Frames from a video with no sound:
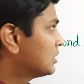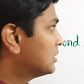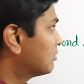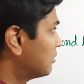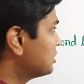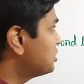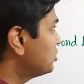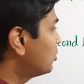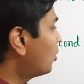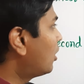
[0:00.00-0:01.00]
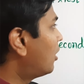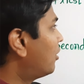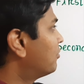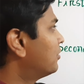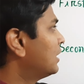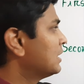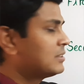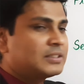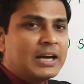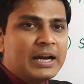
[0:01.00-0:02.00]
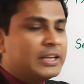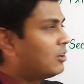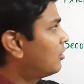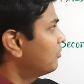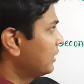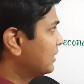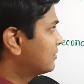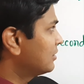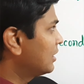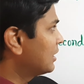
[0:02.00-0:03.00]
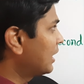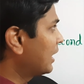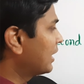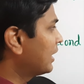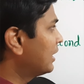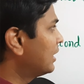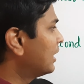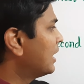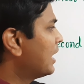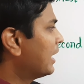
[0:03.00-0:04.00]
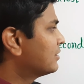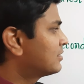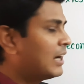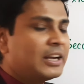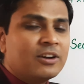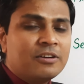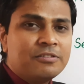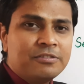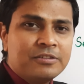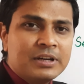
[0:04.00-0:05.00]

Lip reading: the ratio of sine of incident angle and sine of